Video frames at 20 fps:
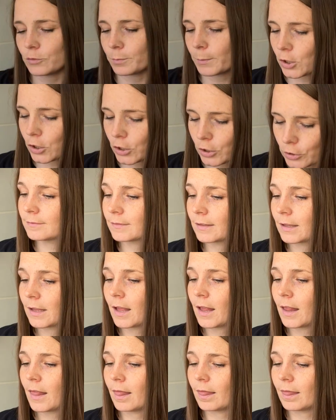markers.
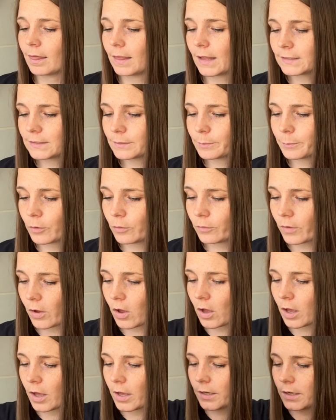Let's move
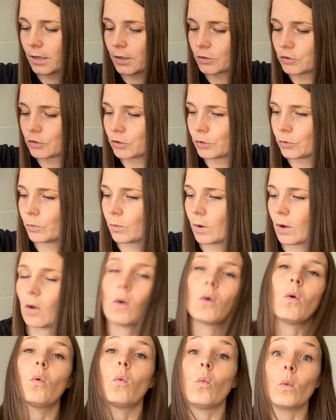on to
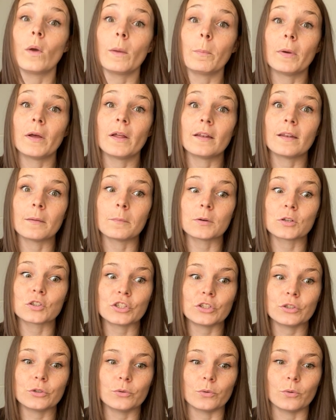whip number
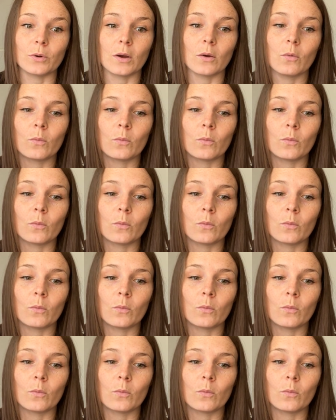2,